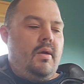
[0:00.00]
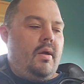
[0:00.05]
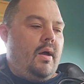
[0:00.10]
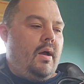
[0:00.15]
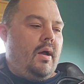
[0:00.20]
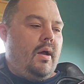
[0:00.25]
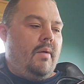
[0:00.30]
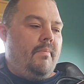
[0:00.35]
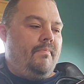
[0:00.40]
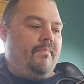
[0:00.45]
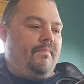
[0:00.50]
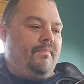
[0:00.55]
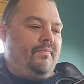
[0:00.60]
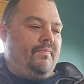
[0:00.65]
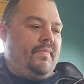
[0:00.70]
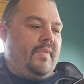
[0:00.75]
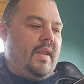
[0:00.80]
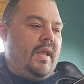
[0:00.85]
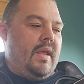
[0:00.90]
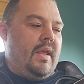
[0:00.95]
Um,
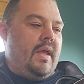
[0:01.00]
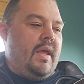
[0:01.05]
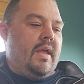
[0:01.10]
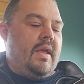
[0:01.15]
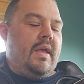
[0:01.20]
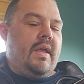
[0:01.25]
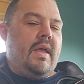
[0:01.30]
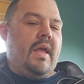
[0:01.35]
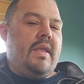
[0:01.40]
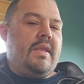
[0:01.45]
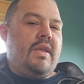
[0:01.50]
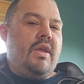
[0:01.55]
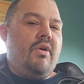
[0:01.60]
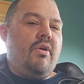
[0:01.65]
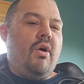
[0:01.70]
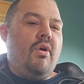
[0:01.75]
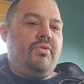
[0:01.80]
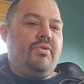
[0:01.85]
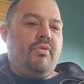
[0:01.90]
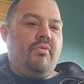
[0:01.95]
and you
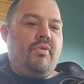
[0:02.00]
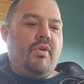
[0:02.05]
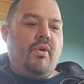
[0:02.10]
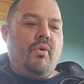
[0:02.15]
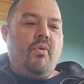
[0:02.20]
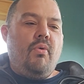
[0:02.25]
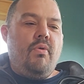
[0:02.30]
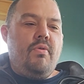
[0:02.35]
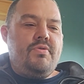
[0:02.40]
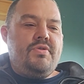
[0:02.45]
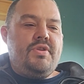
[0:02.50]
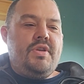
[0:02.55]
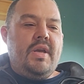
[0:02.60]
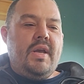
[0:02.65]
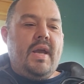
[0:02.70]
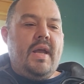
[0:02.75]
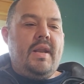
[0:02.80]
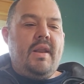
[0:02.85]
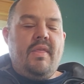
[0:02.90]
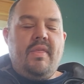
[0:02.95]
go through the chords and you
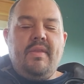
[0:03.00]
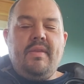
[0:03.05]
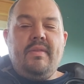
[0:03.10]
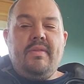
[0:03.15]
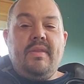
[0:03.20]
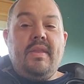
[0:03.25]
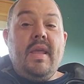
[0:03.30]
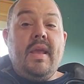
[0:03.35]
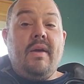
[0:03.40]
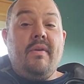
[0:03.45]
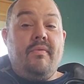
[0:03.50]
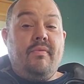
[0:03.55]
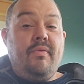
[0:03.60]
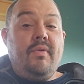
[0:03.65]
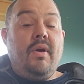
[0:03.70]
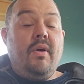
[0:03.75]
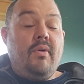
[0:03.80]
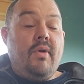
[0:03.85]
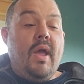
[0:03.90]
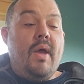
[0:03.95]
kind of think of,
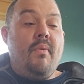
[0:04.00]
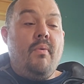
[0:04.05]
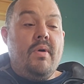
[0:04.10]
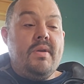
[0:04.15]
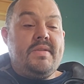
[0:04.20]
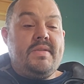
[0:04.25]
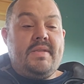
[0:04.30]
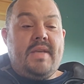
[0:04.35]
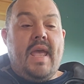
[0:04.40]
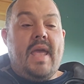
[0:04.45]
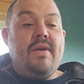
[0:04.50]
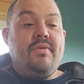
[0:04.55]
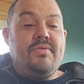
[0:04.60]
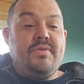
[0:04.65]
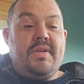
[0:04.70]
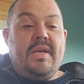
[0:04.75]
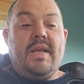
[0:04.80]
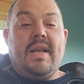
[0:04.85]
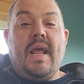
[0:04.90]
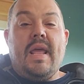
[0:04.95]
okay, what
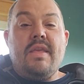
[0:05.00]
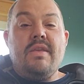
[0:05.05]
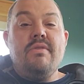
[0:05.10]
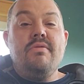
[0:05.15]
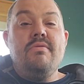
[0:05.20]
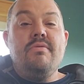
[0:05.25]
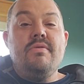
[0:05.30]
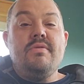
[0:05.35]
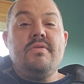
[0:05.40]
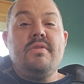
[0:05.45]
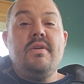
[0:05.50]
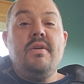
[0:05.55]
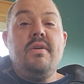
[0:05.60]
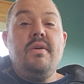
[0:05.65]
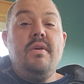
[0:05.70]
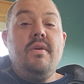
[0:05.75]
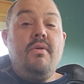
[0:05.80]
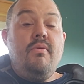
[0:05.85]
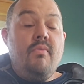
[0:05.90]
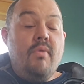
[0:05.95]
scales can I use
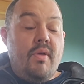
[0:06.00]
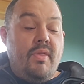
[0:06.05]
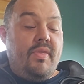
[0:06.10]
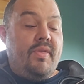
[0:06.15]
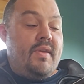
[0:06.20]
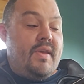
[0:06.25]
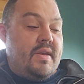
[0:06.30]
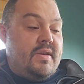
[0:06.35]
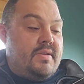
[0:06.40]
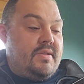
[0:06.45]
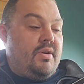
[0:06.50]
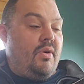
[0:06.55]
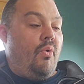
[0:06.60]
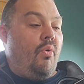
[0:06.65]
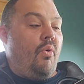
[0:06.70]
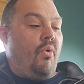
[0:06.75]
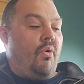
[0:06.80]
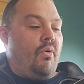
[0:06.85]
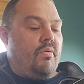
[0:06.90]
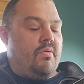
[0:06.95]
with these
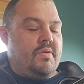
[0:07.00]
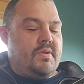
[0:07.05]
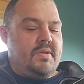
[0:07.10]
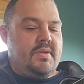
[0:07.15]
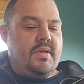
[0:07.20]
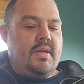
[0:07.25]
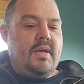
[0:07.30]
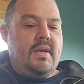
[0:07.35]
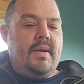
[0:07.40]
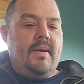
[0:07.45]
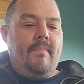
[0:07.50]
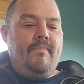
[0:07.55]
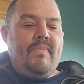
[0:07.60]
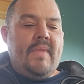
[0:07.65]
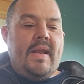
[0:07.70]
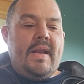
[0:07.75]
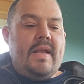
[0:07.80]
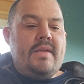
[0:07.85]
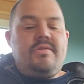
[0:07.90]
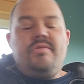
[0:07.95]
chords?
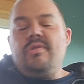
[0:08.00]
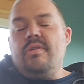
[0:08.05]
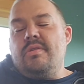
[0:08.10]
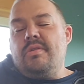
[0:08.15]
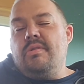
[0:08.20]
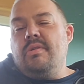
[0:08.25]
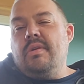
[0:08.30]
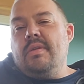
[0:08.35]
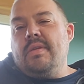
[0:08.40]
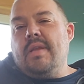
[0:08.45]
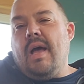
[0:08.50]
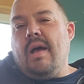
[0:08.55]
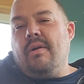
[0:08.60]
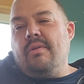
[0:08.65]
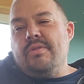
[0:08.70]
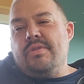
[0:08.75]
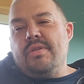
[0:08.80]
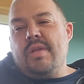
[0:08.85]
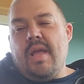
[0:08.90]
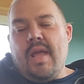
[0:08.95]
And that's just good
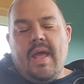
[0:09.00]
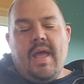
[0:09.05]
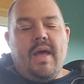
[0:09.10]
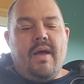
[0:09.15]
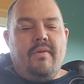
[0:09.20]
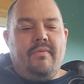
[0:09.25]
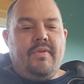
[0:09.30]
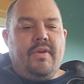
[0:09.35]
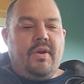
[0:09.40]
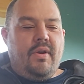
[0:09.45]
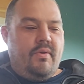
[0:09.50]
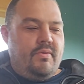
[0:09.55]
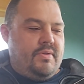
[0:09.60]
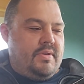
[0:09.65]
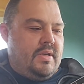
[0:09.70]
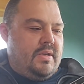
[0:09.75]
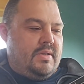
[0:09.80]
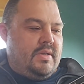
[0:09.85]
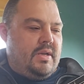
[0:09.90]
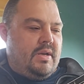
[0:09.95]
knowledge to have,
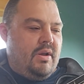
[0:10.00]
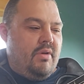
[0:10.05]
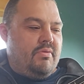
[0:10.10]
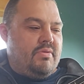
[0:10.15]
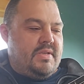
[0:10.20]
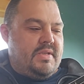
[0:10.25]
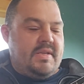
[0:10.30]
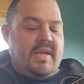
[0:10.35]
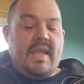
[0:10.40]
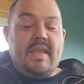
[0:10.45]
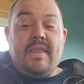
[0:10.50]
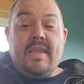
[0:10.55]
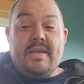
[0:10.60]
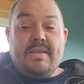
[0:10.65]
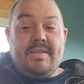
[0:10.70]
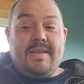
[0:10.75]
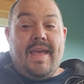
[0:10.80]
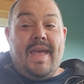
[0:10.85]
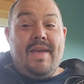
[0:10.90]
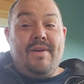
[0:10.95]
to know the
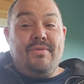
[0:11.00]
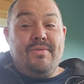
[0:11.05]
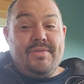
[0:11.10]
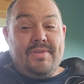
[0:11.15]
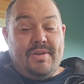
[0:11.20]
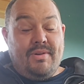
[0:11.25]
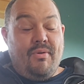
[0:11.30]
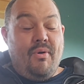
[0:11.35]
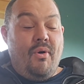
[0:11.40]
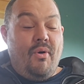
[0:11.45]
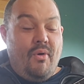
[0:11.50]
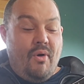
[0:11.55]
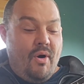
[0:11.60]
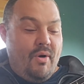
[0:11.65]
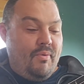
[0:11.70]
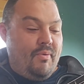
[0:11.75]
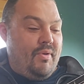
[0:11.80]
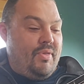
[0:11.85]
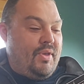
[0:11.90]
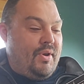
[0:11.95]
scales that go
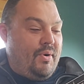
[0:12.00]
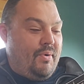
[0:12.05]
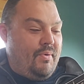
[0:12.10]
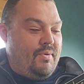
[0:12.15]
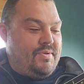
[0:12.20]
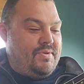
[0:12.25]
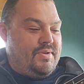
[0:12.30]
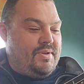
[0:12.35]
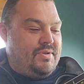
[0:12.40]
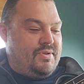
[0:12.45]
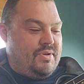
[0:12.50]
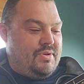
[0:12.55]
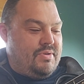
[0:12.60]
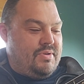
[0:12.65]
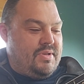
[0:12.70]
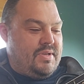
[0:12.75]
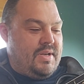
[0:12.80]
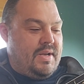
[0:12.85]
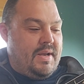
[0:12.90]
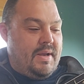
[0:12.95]
along with the chords that you
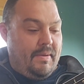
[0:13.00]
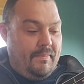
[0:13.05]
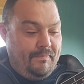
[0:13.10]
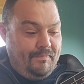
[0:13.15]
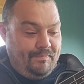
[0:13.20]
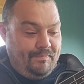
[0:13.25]
see.